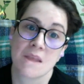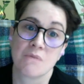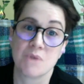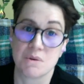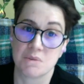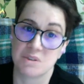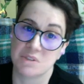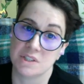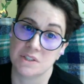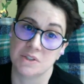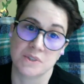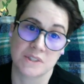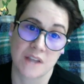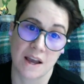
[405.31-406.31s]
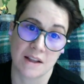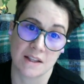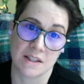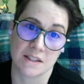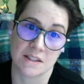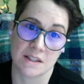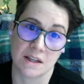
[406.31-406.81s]
we would reduce that
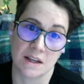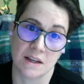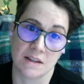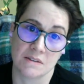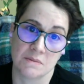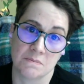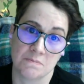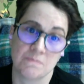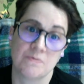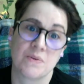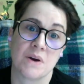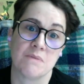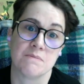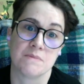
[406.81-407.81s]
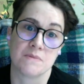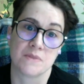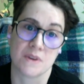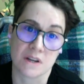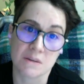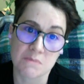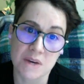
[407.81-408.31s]
listening from
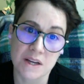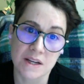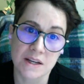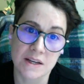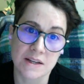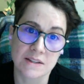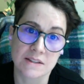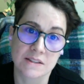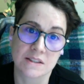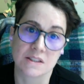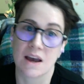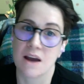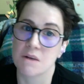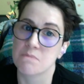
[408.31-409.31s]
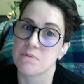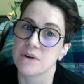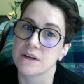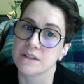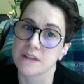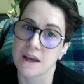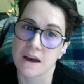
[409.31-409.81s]
30 minutes and kind of bring
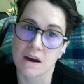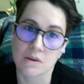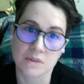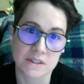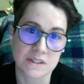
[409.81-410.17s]
it down.